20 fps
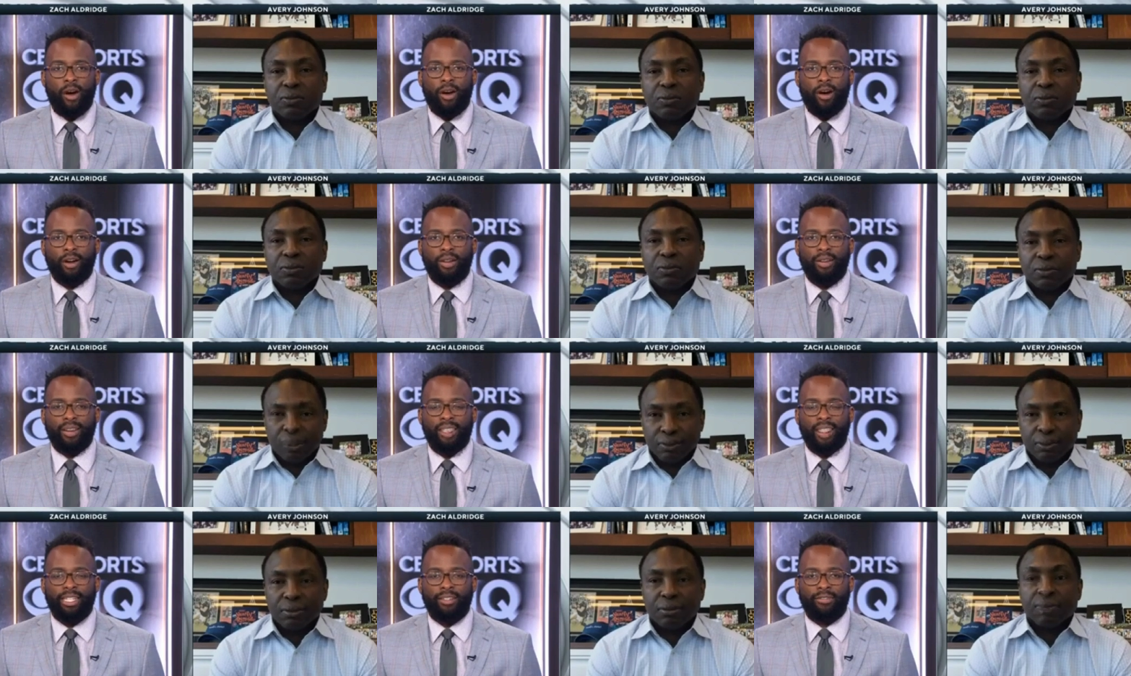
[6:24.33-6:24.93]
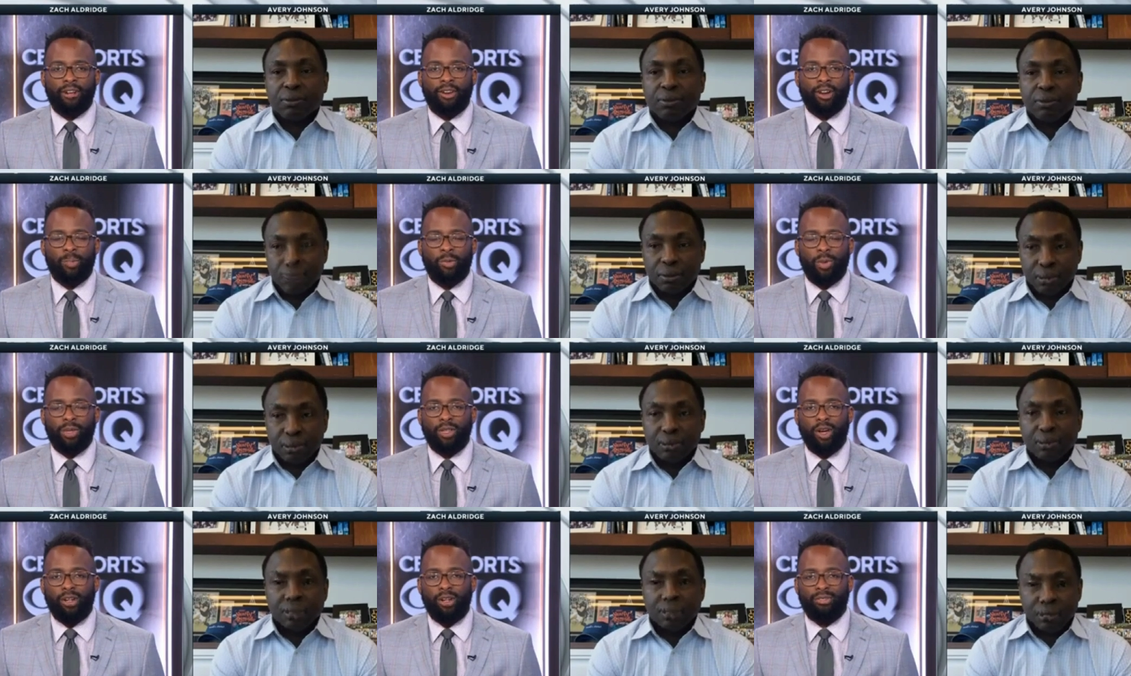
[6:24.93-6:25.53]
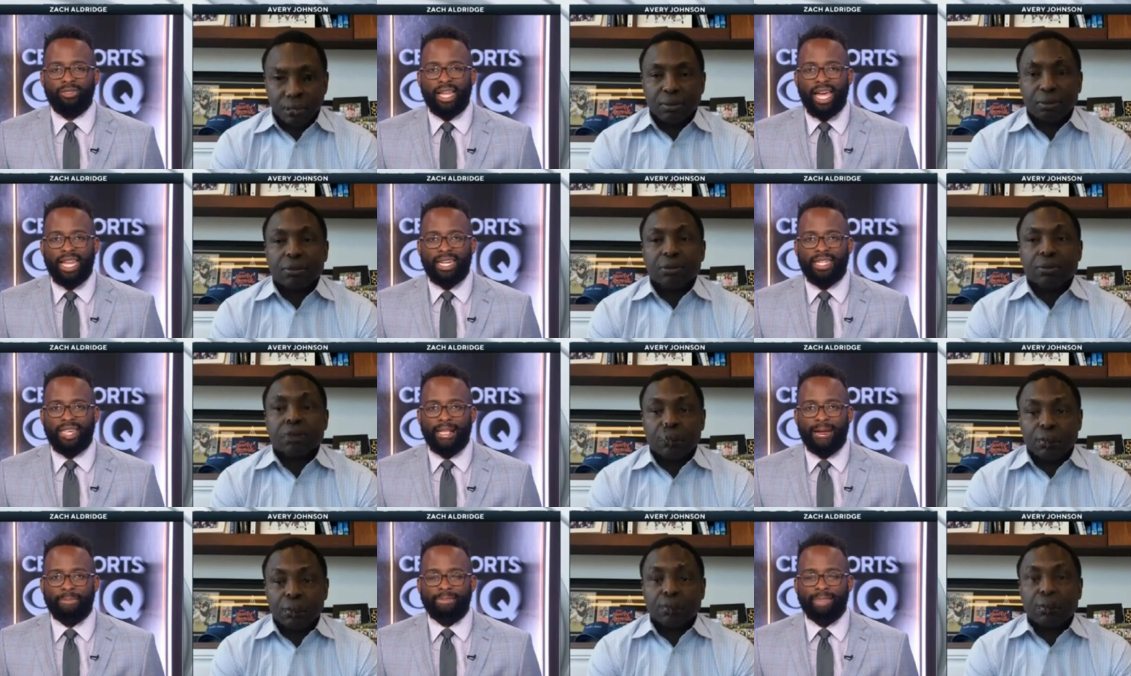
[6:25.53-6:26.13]
Speaker 1: Steve Kerr with all that
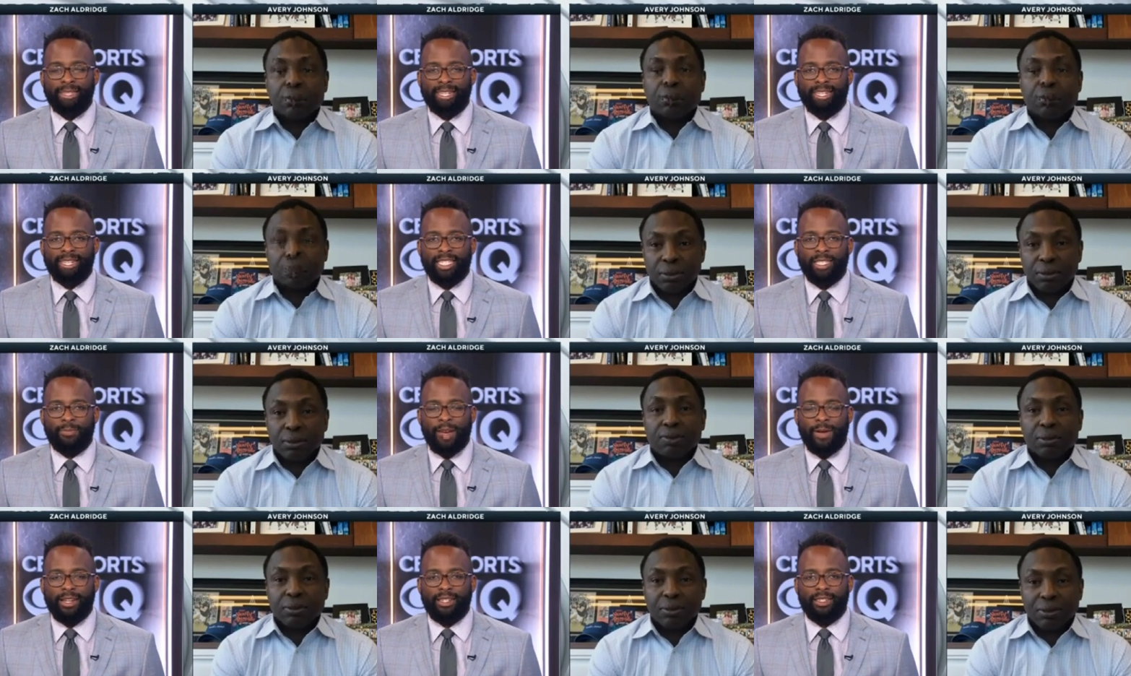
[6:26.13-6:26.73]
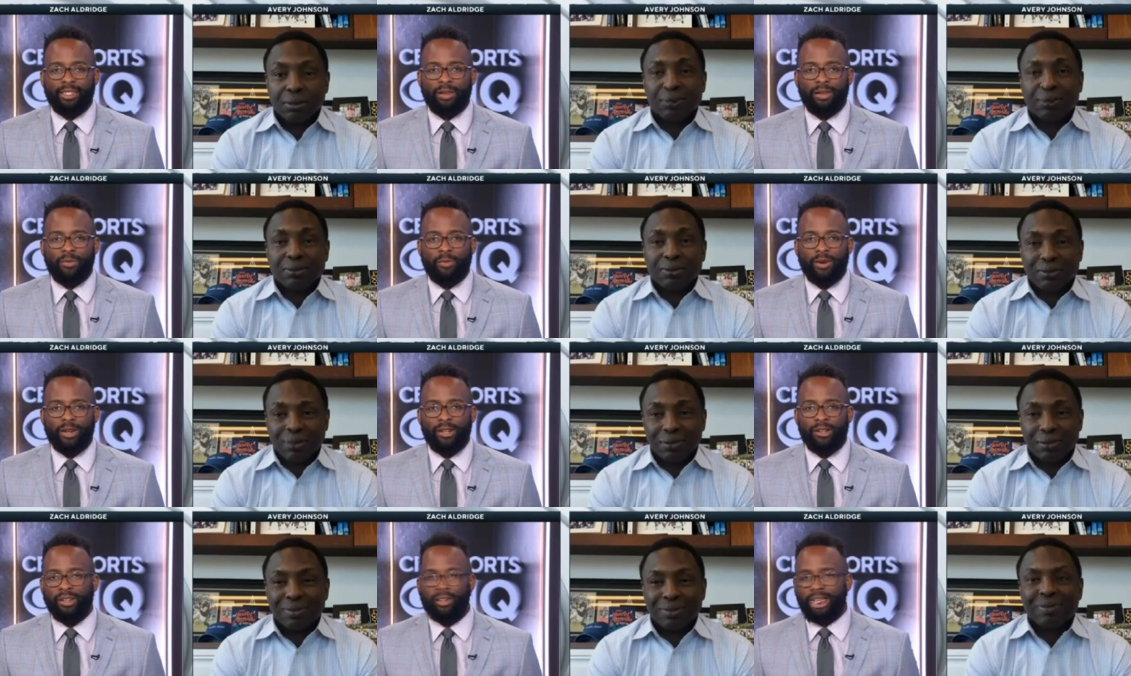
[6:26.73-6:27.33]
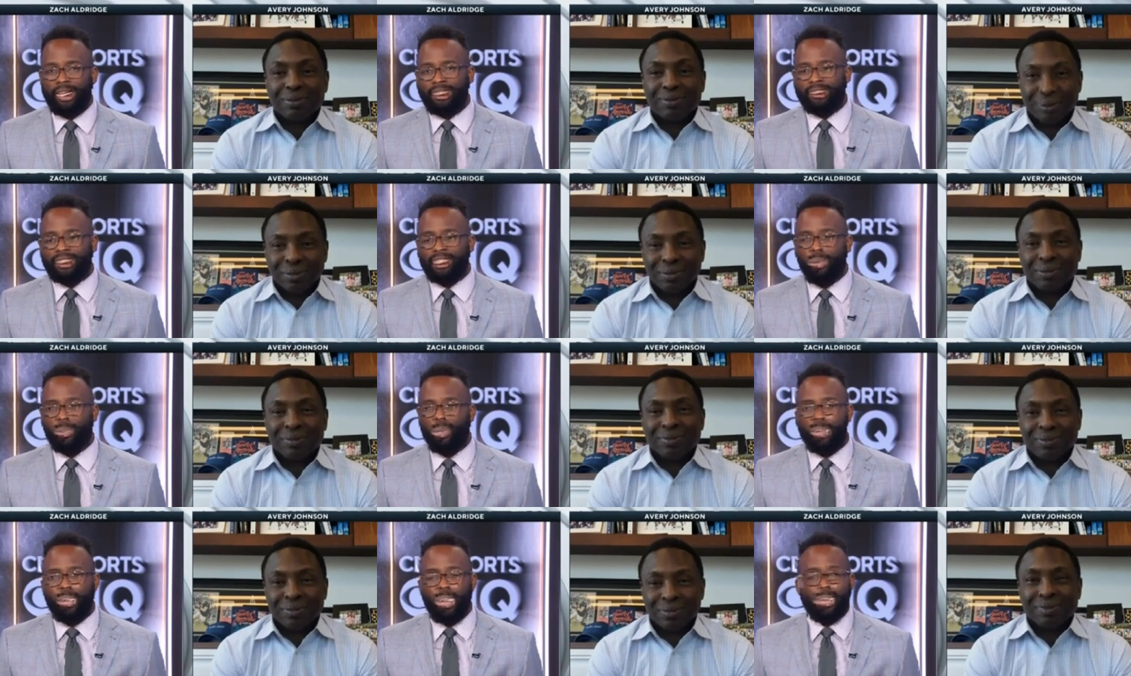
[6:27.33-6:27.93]
depth, and especially when you look at someone
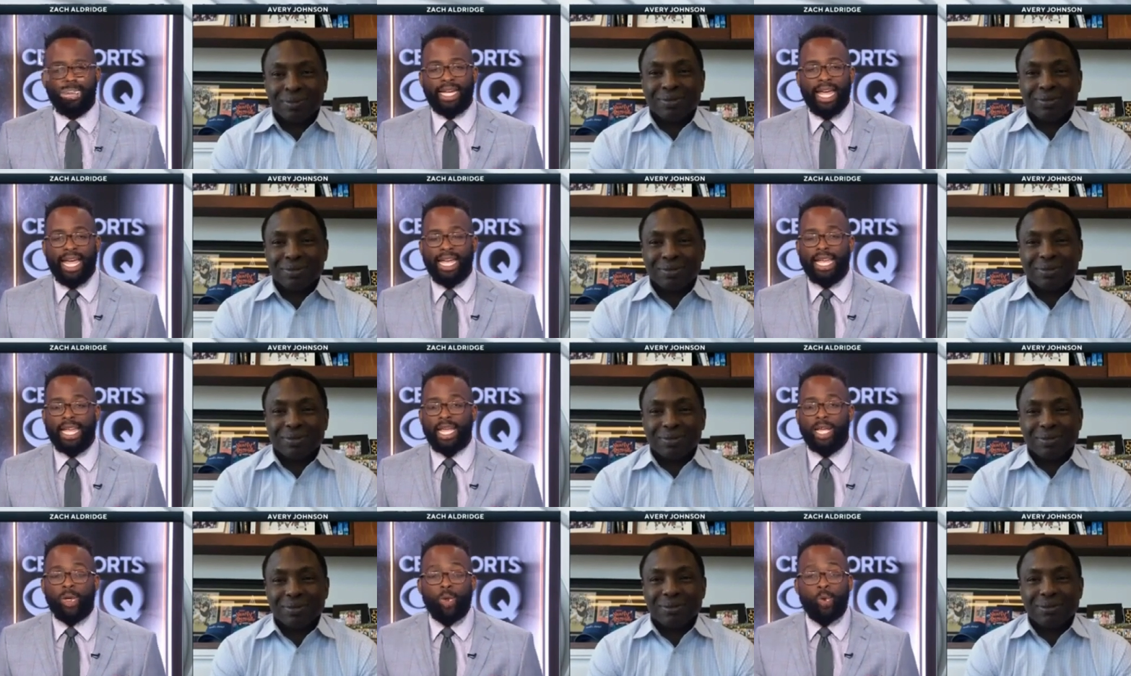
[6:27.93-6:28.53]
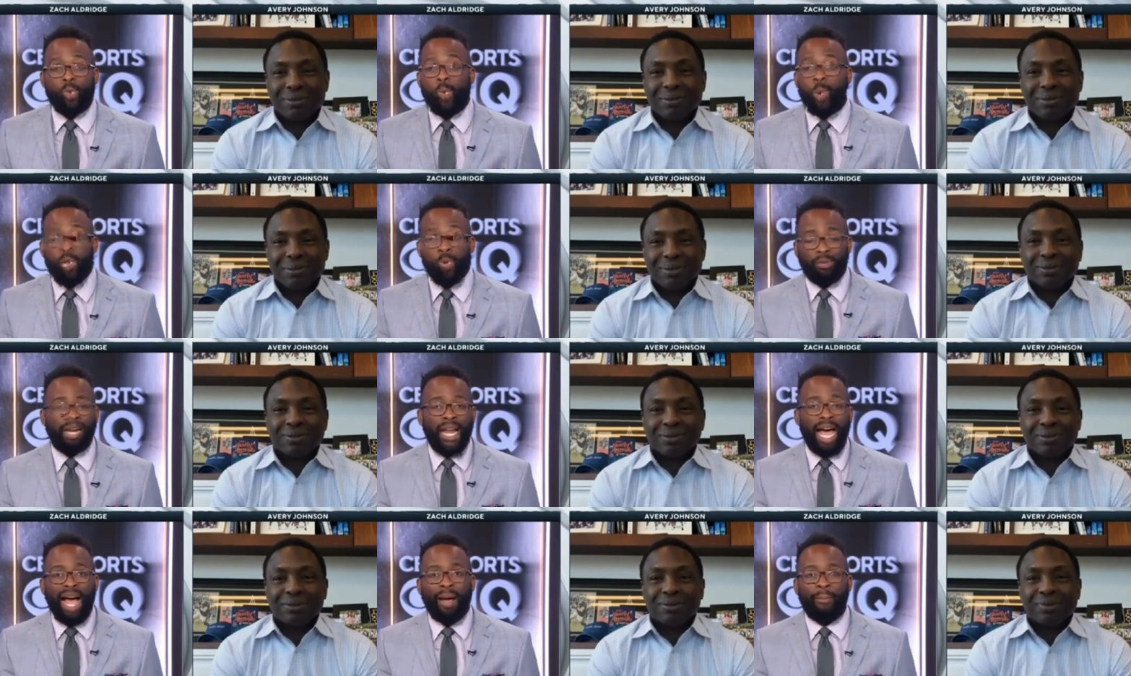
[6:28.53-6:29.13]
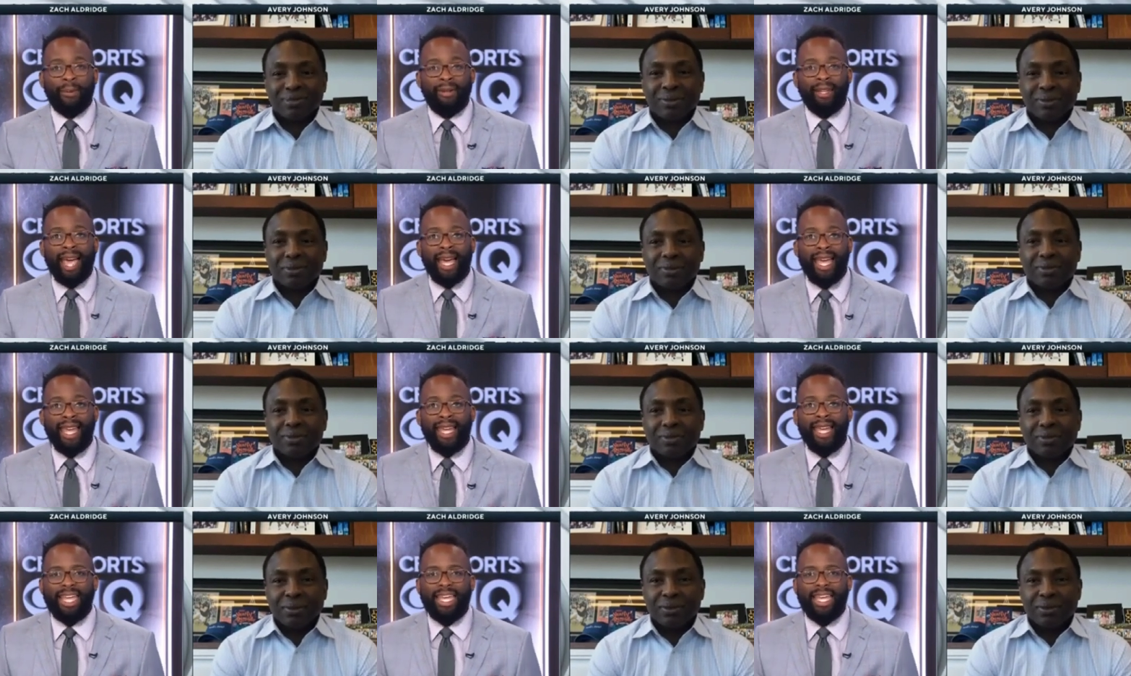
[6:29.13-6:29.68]
like KD, who will not play in